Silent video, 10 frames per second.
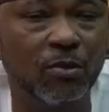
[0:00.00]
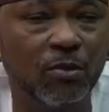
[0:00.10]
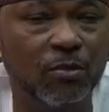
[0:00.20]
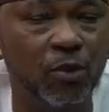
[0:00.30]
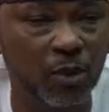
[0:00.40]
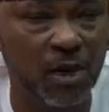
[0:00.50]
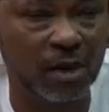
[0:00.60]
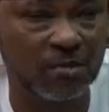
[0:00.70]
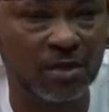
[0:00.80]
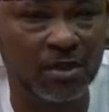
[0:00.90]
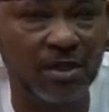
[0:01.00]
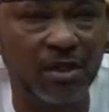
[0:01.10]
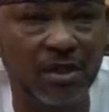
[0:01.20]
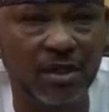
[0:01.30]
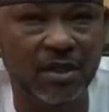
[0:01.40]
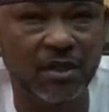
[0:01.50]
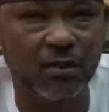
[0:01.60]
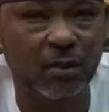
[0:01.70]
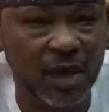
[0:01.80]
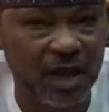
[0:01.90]
programs.
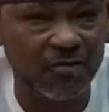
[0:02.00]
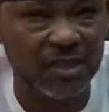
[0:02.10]
We have the